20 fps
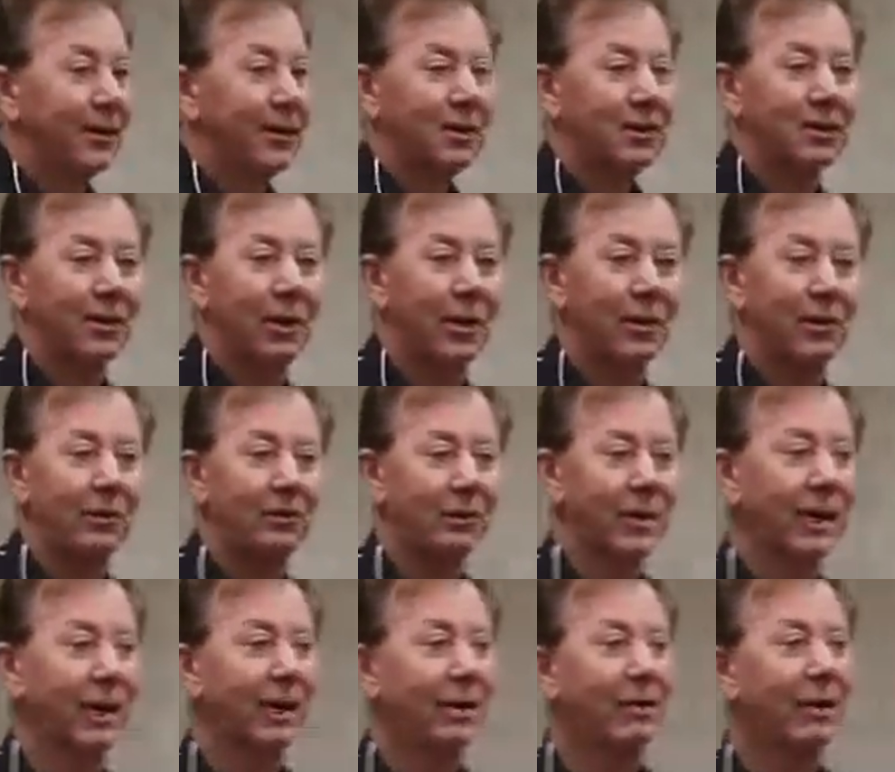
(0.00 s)
So
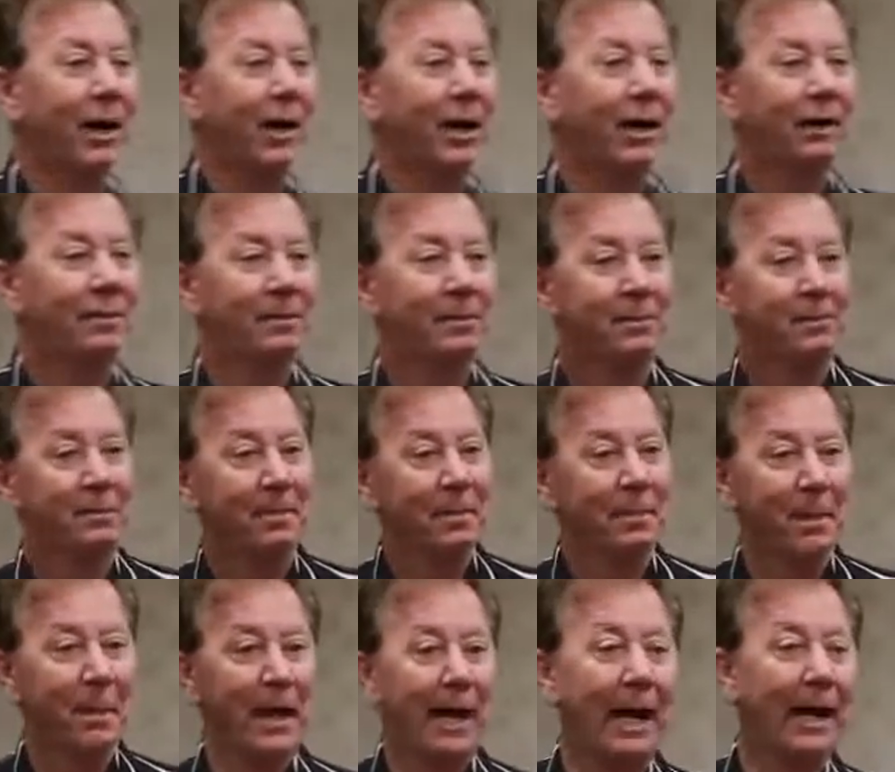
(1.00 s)
anyway,
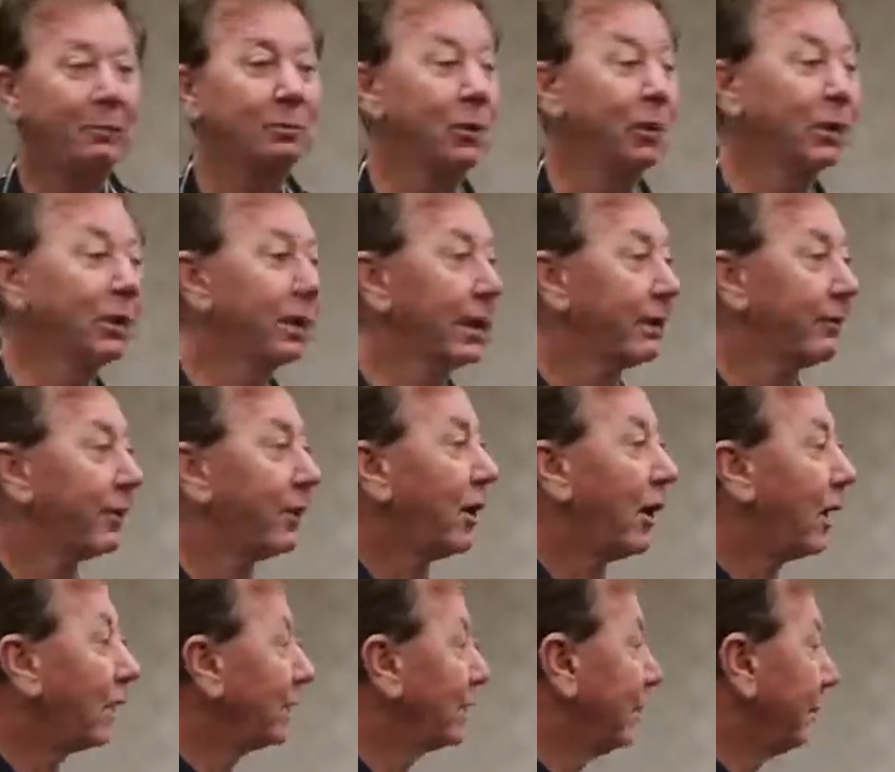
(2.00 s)
I wouldn't give a
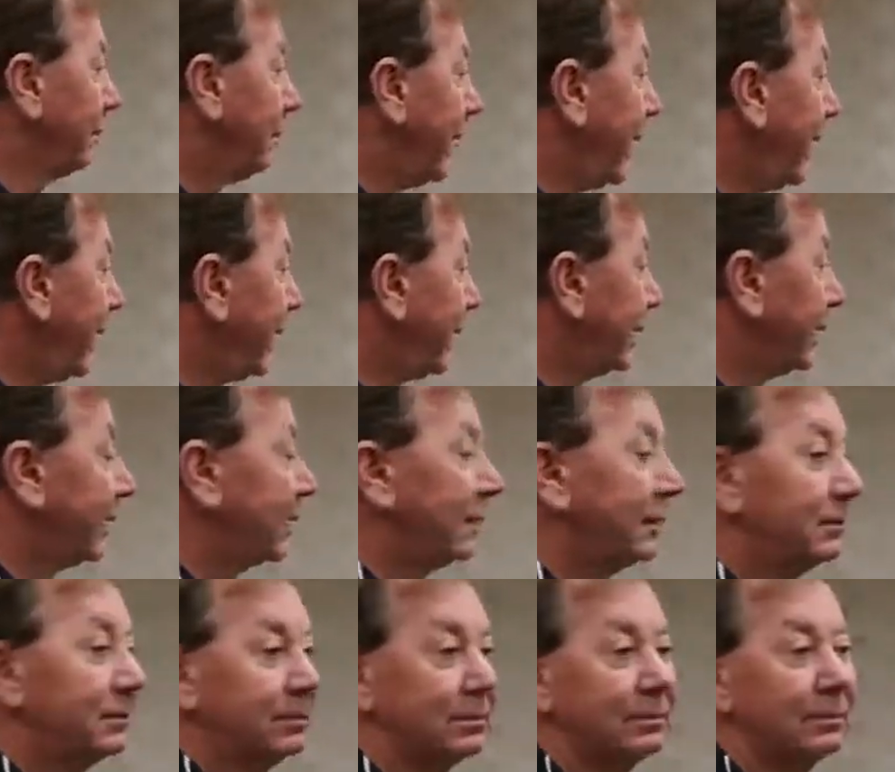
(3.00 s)
non-compete.
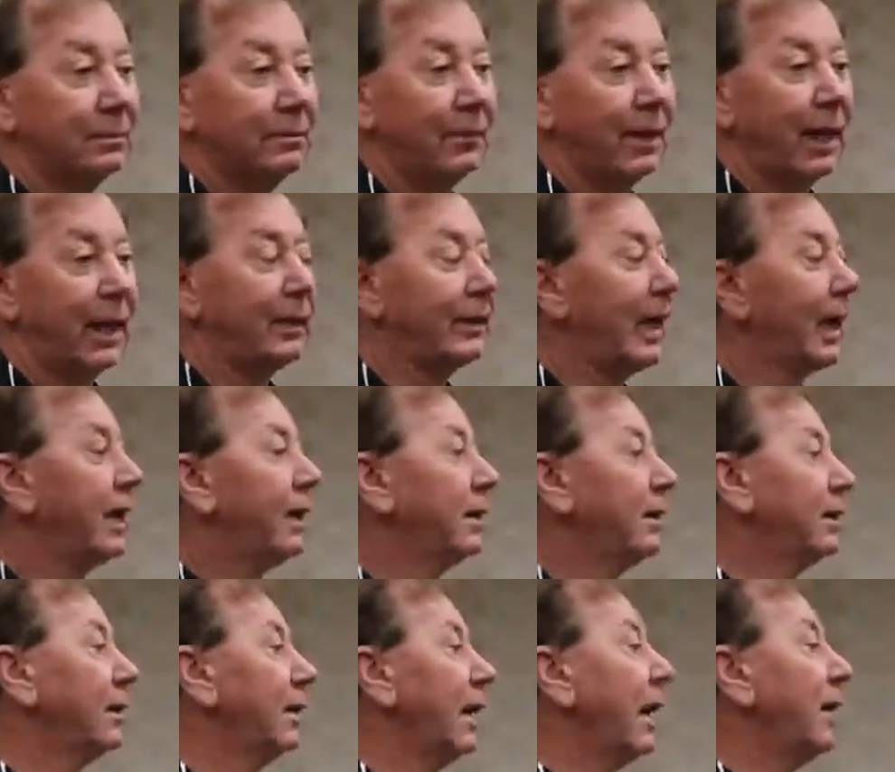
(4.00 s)
And they
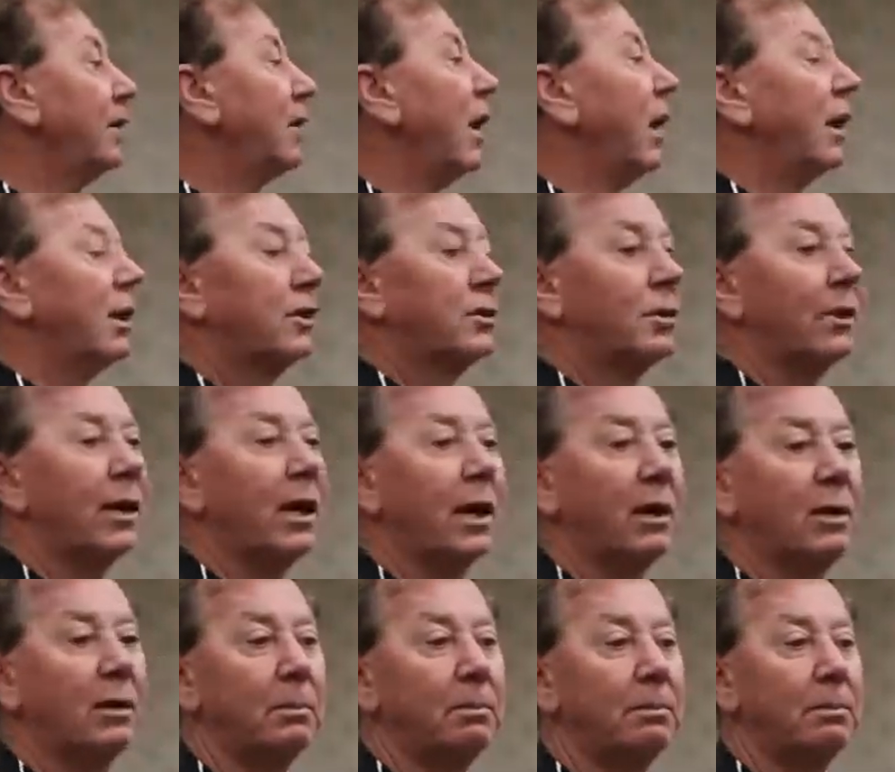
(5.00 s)
knocked
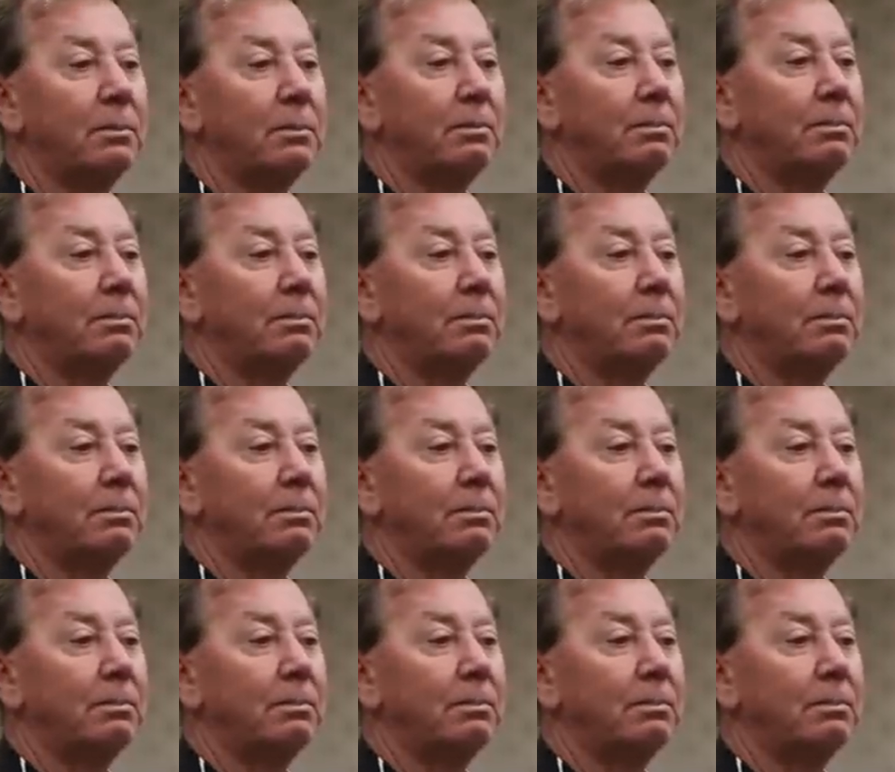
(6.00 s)
$300